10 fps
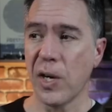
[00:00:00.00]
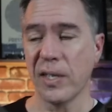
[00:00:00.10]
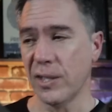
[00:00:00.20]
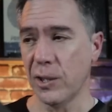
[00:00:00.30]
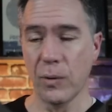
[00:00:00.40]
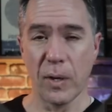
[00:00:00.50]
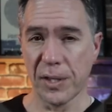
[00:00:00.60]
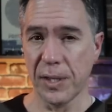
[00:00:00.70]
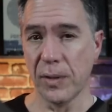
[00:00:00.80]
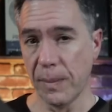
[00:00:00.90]
talking to are
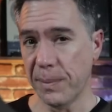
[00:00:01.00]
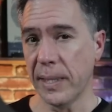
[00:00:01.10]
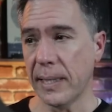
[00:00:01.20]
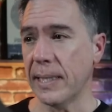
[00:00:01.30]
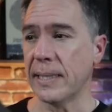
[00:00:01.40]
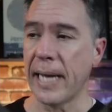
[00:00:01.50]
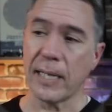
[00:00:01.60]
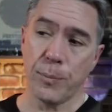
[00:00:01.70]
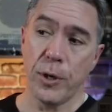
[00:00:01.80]
still completely intact.